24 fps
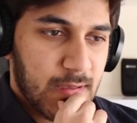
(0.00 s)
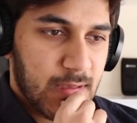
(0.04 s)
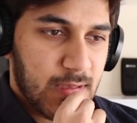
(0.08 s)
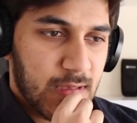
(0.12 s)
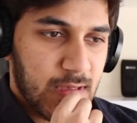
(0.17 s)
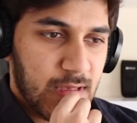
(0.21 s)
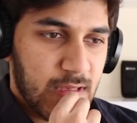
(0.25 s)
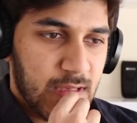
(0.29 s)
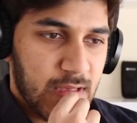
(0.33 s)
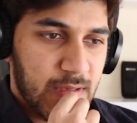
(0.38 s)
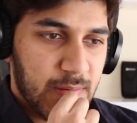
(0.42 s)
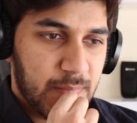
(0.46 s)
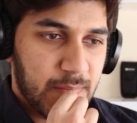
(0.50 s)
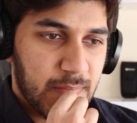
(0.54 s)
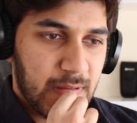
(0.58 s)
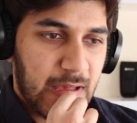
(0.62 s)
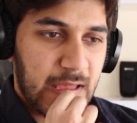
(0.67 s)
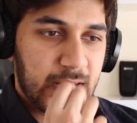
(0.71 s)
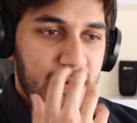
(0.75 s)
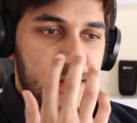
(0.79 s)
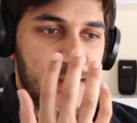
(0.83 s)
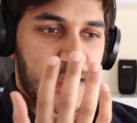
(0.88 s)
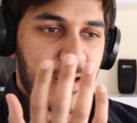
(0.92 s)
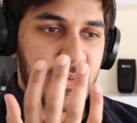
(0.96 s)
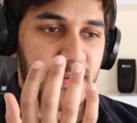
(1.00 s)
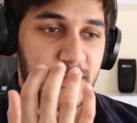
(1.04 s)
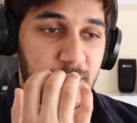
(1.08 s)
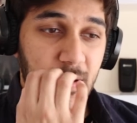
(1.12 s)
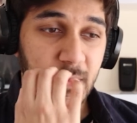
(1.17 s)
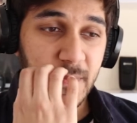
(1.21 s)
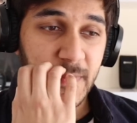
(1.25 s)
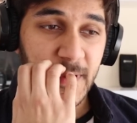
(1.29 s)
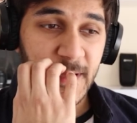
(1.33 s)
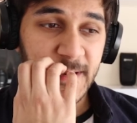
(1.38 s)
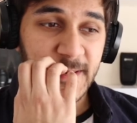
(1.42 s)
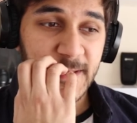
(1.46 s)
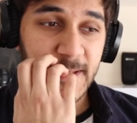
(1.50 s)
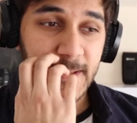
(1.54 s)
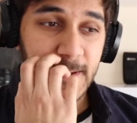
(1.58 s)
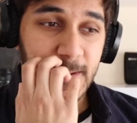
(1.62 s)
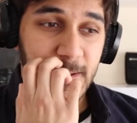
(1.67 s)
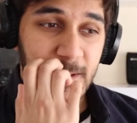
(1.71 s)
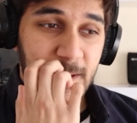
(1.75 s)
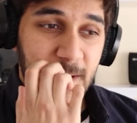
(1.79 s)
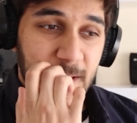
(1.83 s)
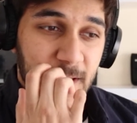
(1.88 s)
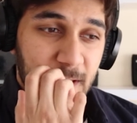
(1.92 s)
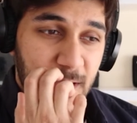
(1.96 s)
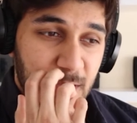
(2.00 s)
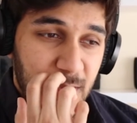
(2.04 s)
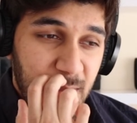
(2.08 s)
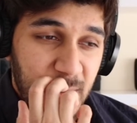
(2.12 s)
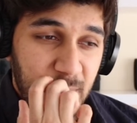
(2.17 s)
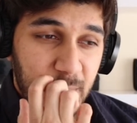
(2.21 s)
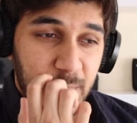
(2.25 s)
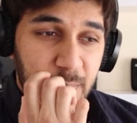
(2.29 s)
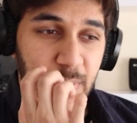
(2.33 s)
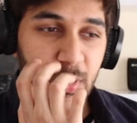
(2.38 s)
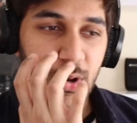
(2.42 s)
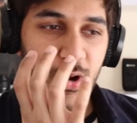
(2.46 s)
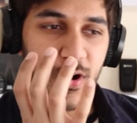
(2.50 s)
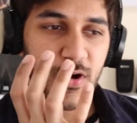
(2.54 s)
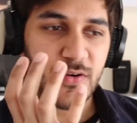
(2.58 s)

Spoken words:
And I remember I did put